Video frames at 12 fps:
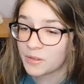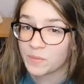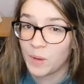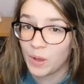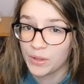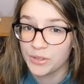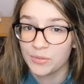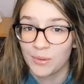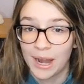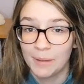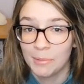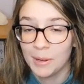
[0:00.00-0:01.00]
smallest
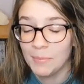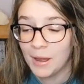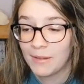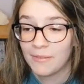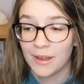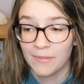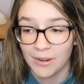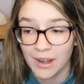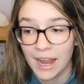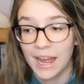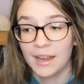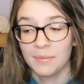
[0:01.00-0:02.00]
wrap-up I've ever
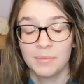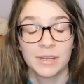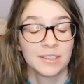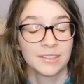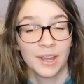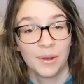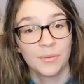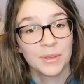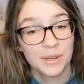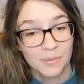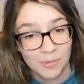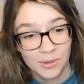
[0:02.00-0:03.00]
had because I only
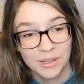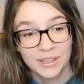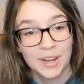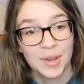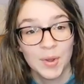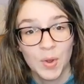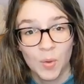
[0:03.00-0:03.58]
completed